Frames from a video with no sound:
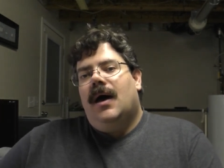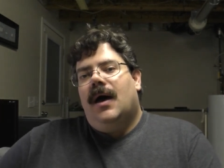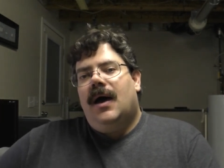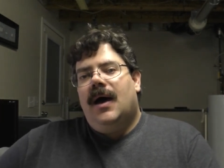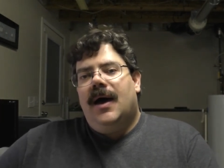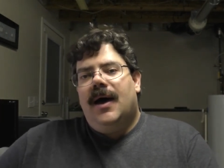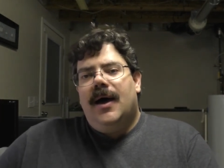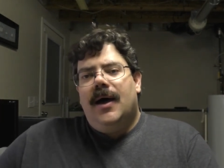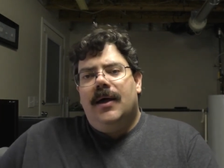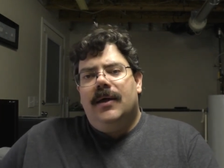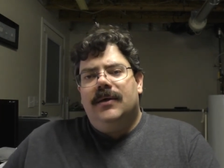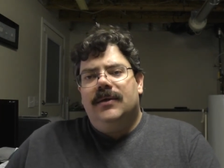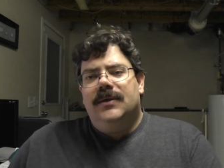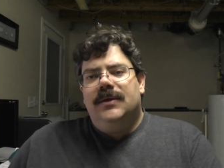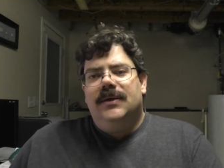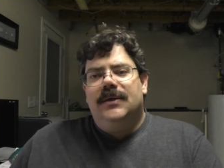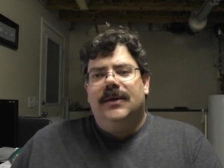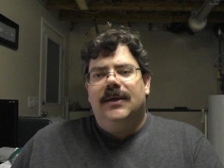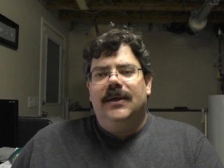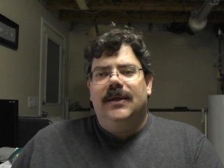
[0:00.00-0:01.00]
uh,
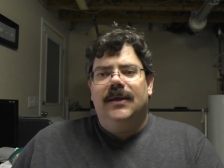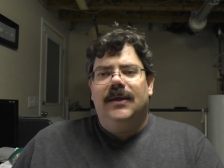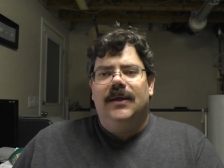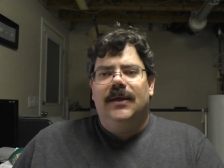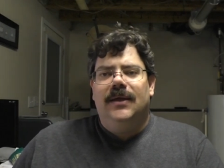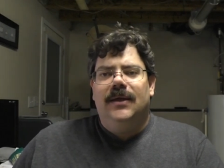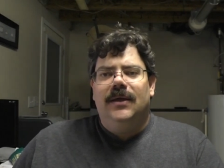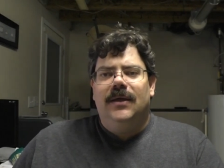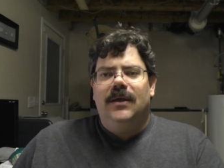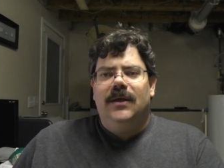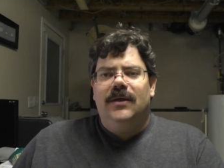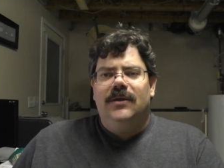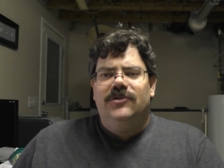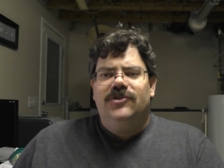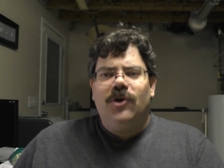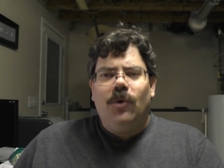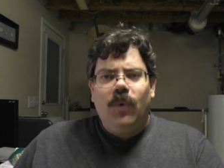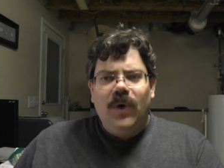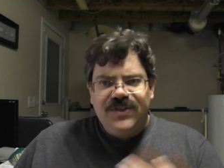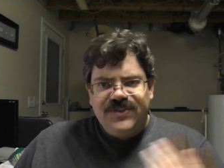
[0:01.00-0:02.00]

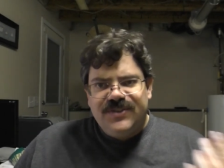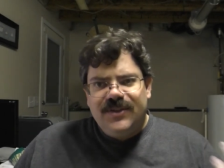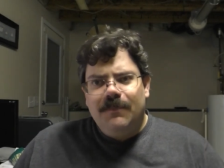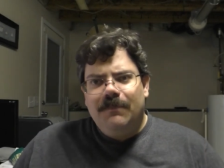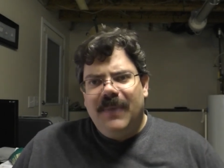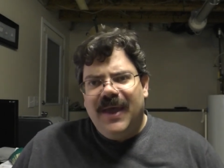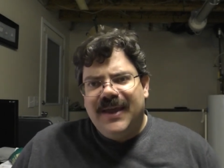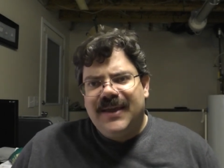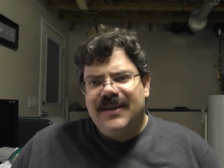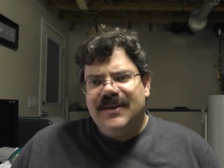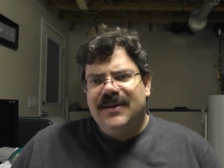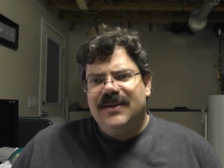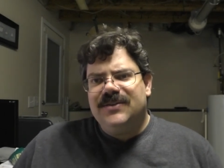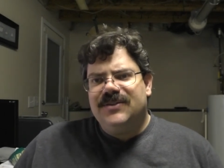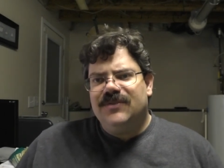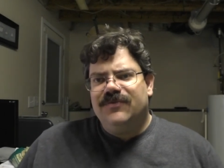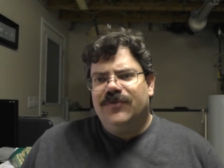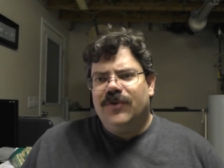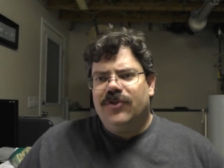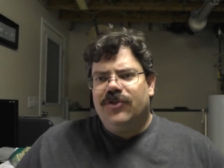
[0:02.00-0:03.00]
so what's the
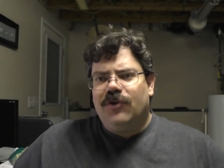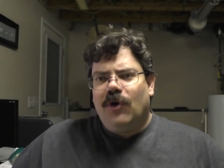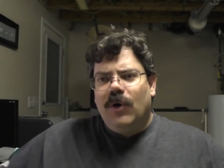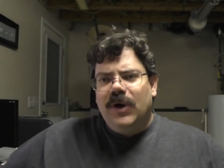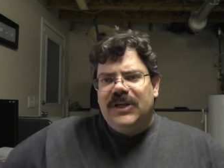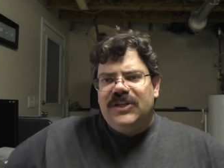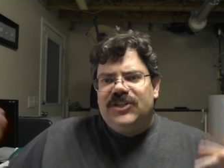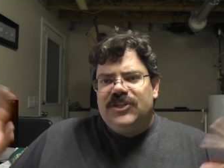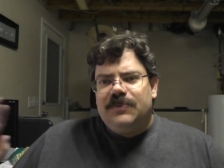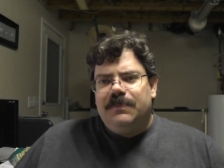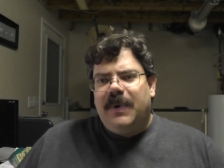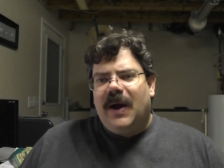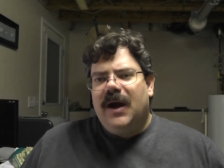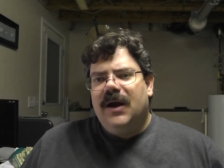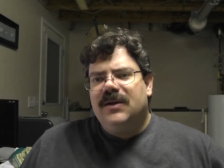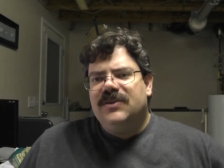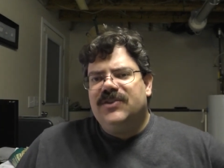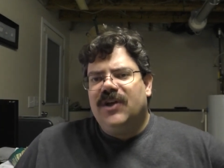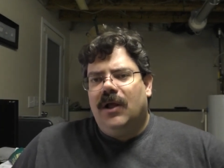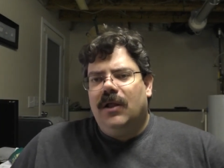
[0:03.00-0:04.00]
mechanism for throwing
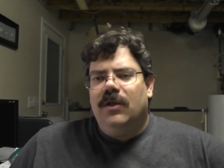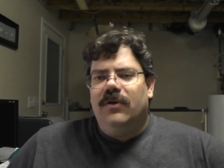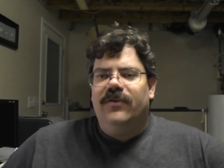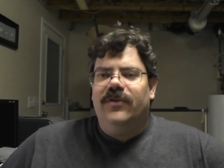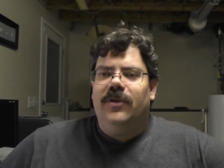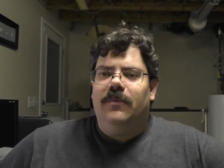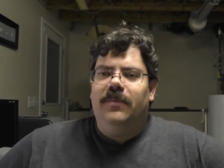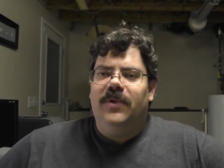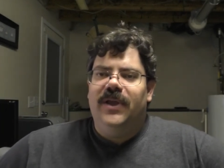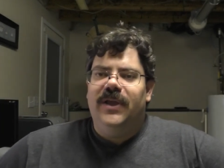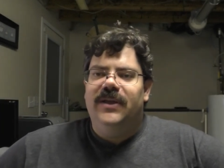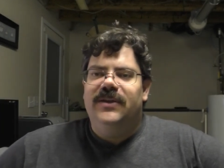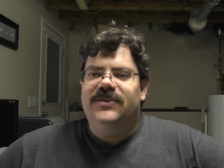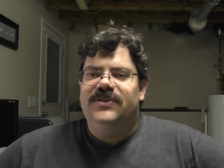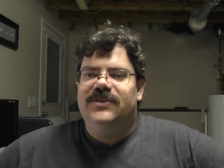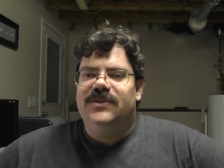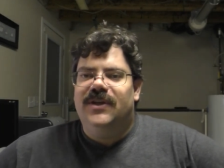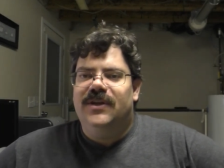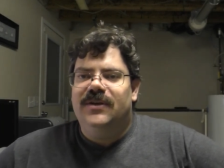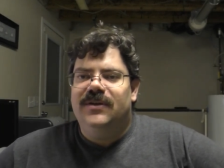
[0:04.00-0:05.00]
sparks all over the
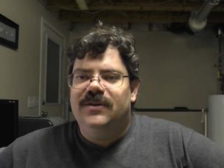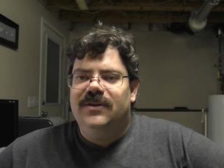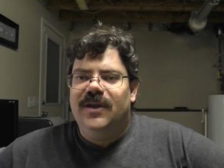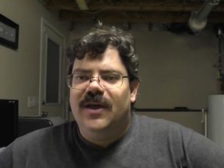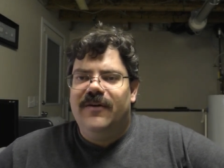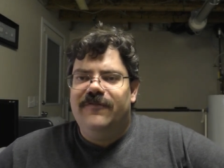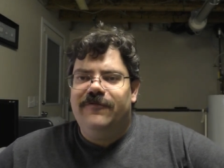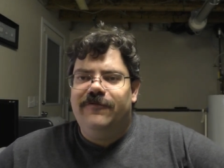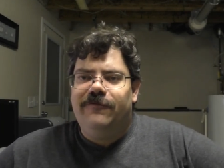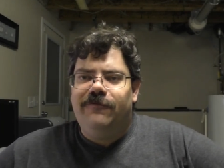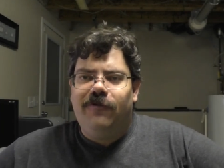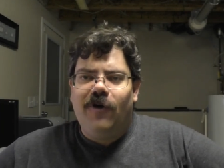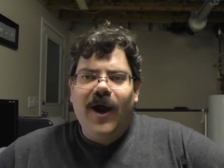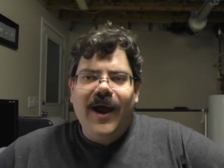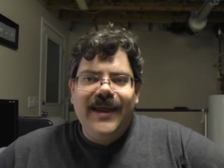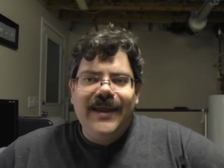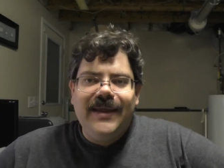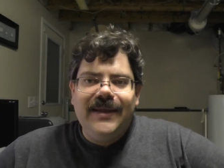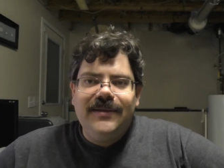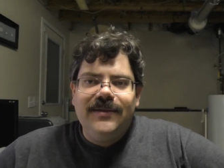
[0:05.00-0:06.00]
place and uh,
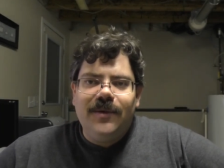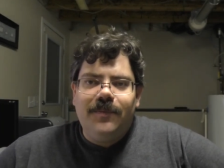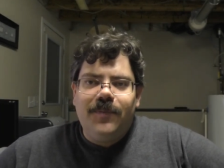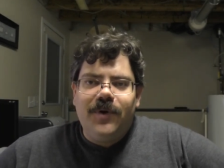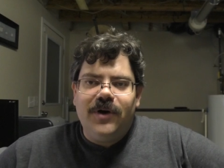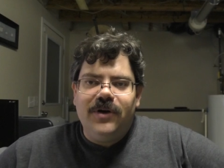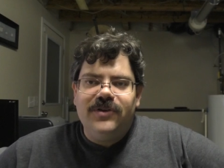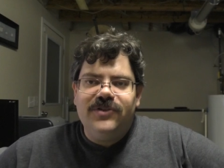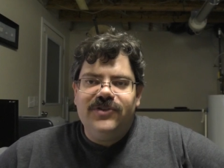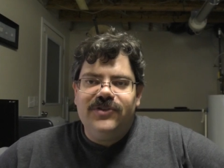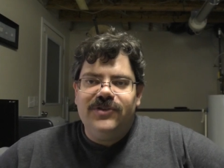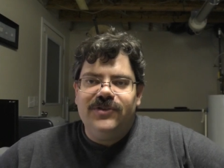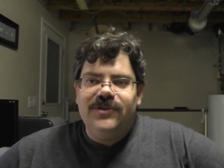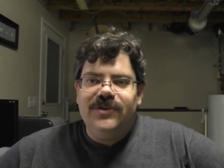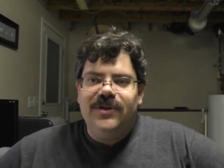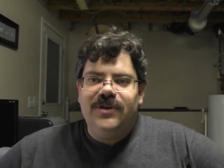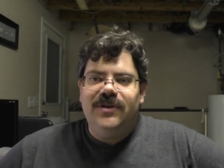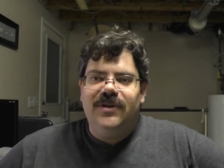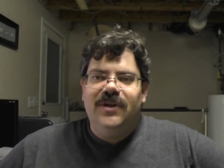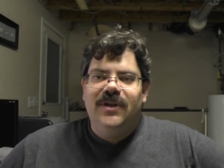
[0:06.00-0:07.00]
frying the person
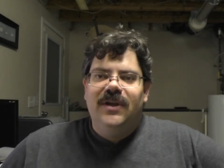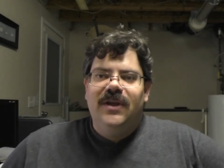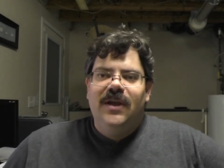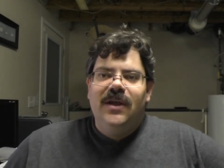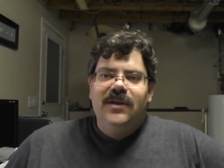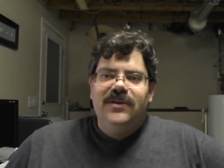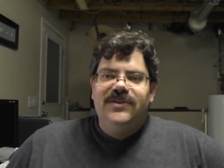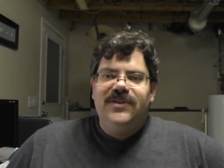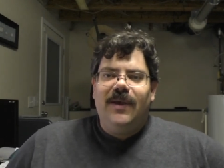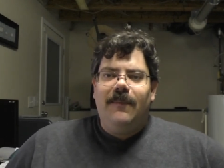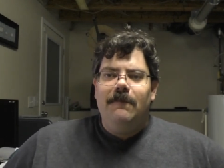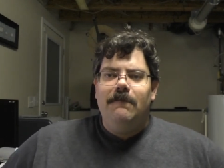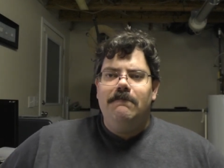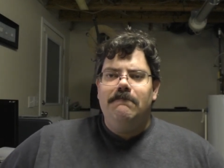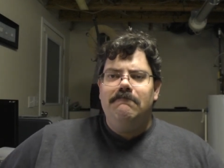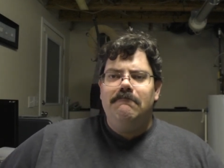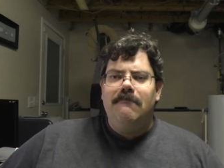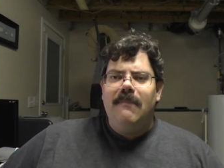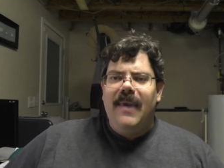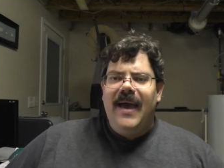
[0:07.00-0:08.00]
and
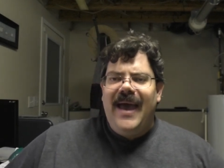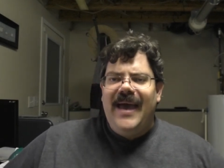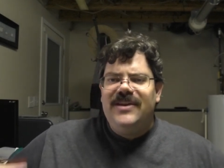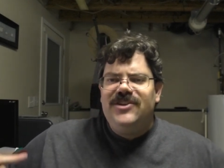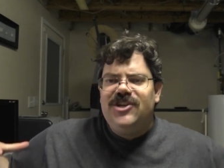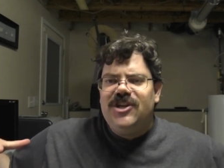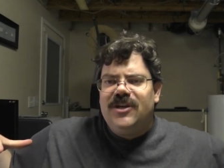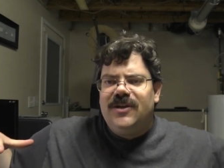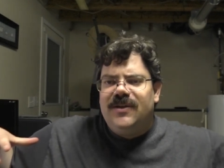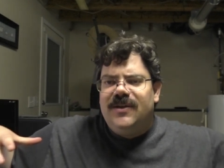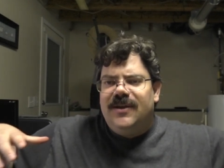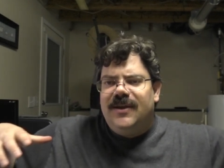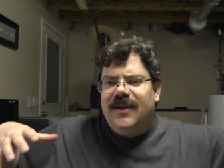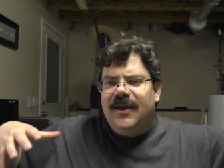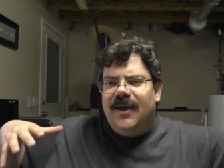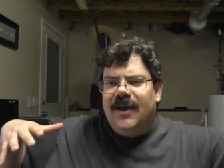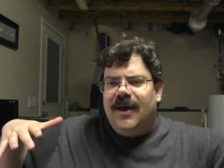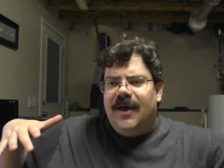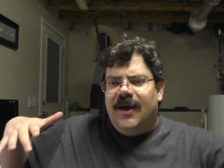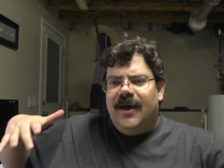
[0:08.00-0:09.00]
some magic
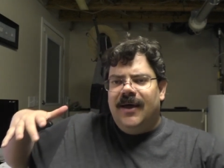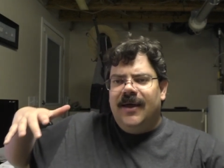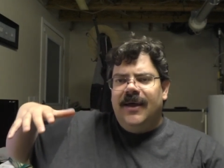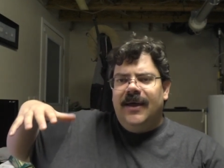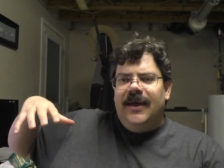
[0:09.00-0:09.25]
uh,